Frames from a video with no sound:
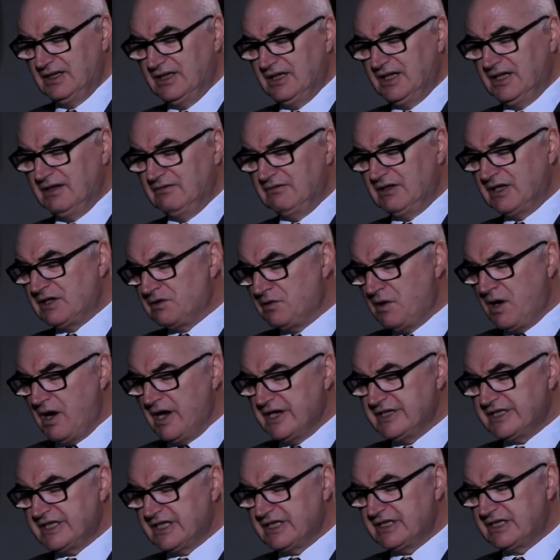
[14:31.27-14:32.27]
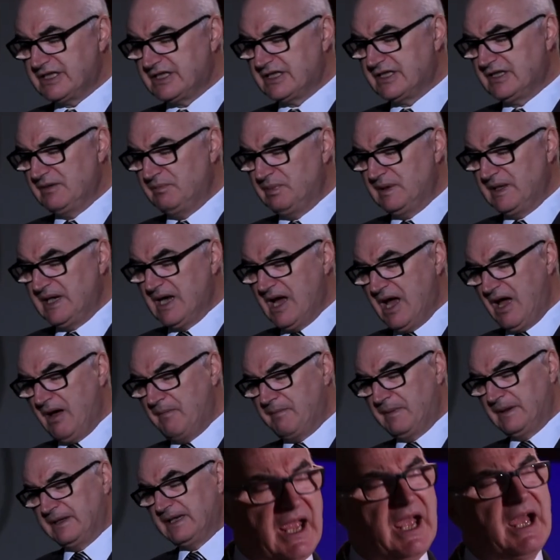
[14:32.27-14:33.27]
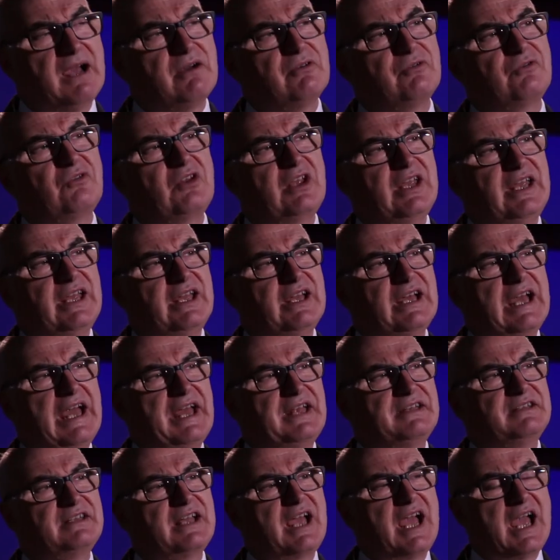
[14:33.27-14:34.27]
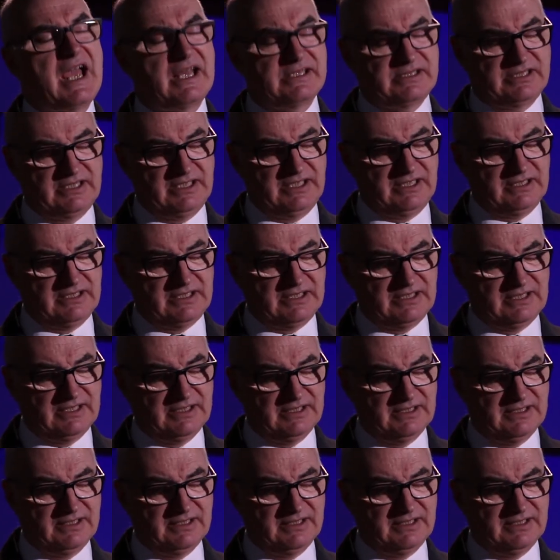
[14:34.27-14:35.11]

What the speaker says: It requires us to be up and out there and at it.